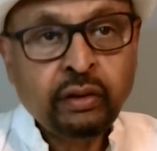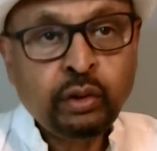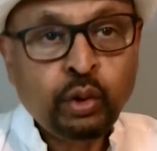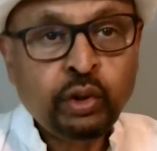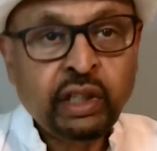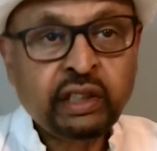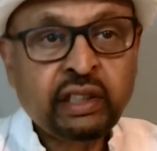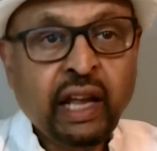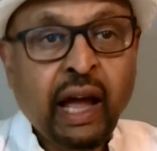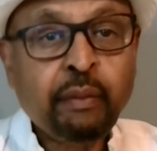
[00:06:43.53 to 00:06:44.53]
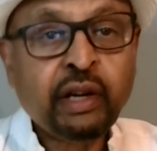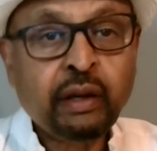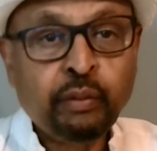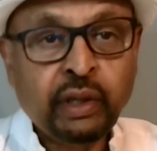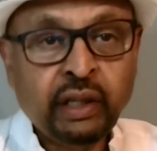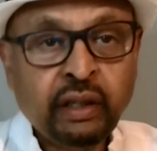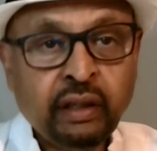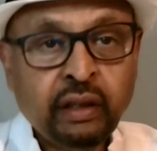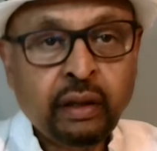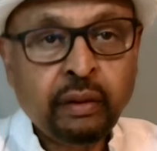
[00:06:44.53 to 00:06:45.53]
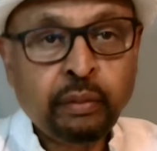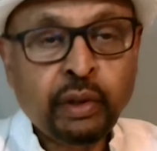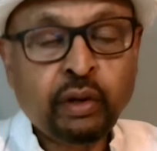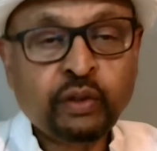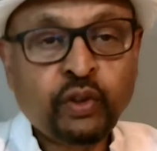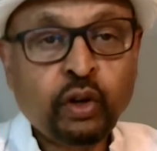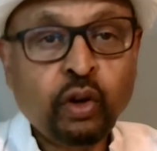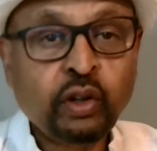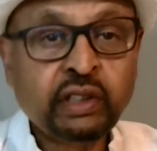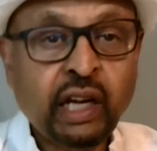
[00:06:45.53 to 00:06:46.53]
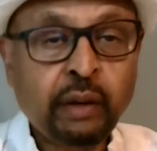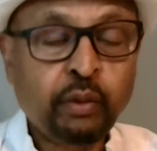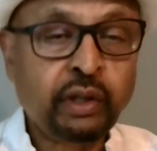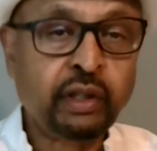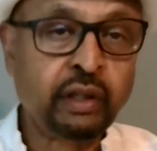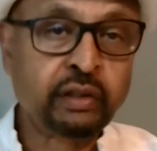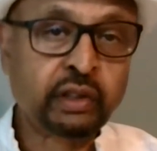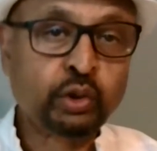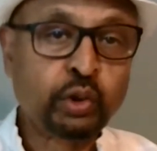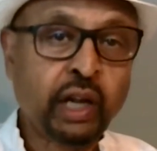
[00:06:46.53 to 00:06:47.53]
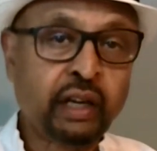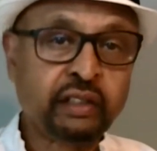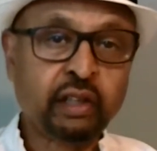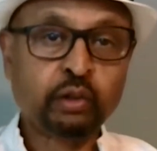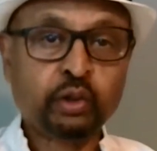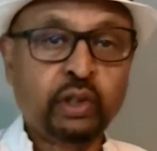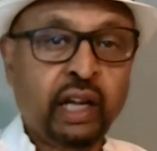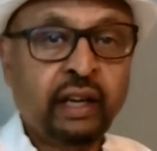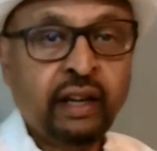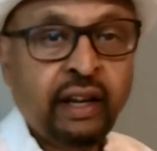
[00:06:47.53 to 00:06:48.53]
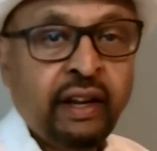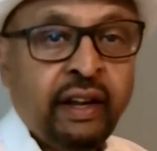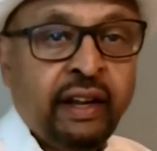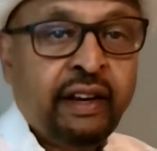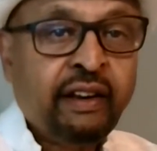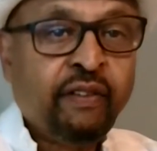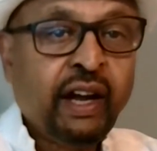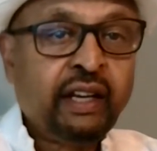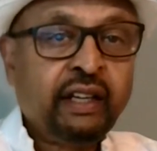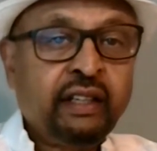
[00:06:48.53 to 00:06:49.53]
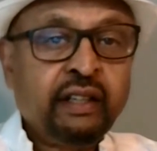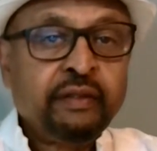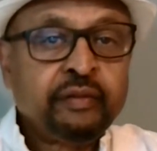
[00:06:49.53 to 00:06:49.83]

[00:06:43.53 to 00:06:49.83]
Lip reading: do this amicably, because for a long time, when the Sudan and South Sudan divided,